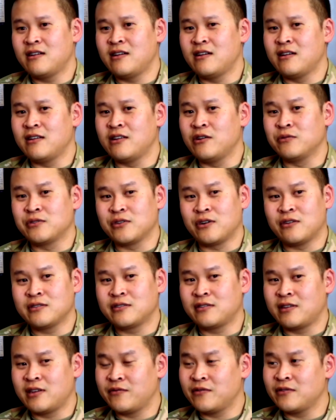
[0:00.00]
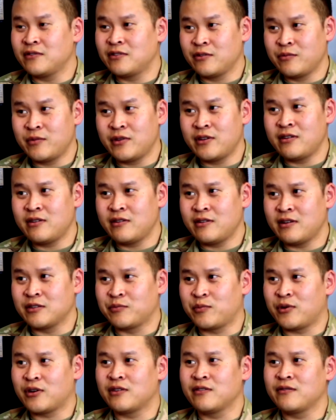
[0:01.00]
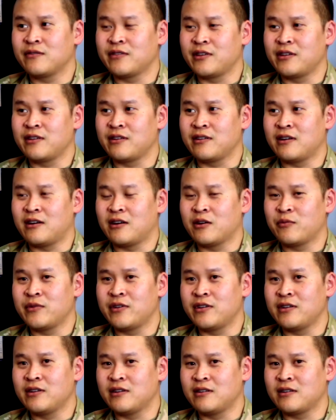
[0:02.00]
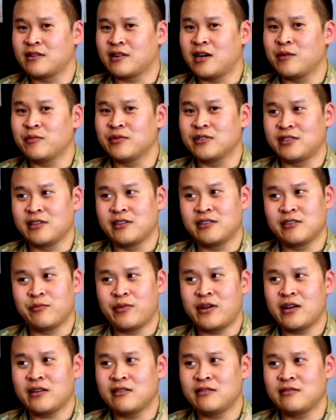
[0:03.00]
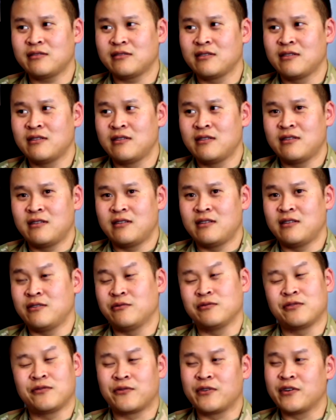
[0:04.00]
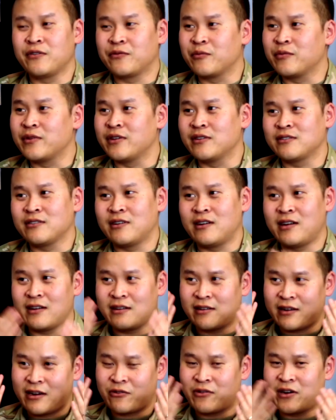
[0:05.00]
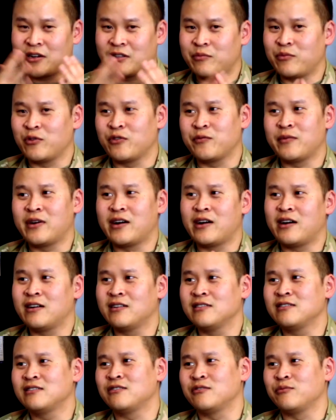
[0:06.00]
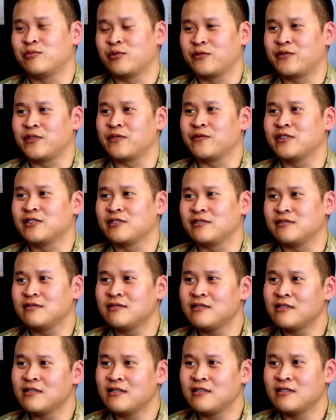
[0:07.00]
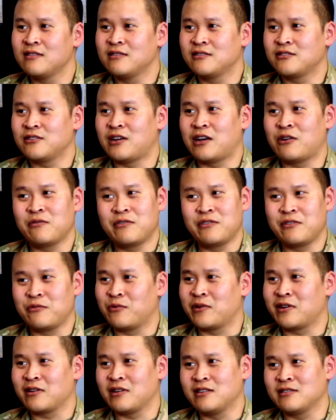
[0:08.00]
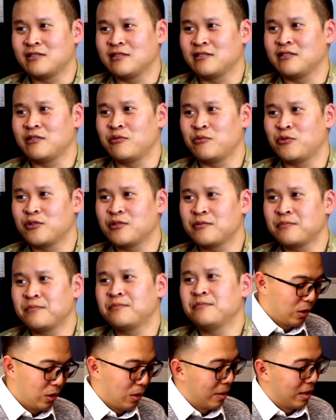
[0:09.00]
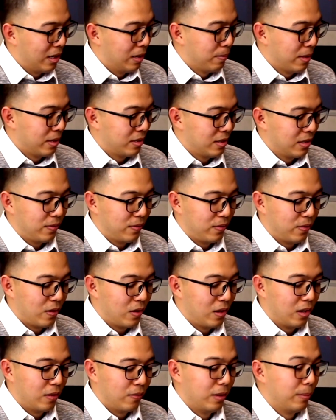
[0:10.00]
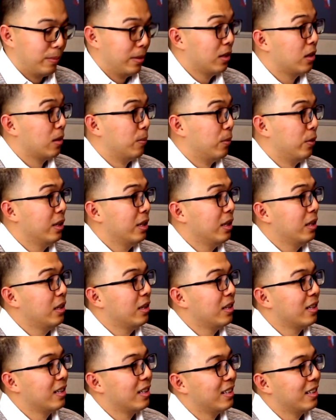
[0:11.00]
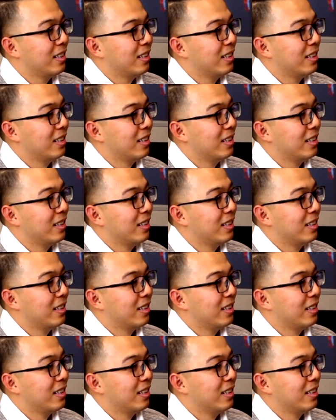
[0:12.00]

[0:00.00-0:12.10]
and it was all given to me as part of the army compensation package, and it was free for me. So I corrected both my eyes to perfect vision, so I don't need to wear glasses anymore. Do you have any message for the Vietnamese community?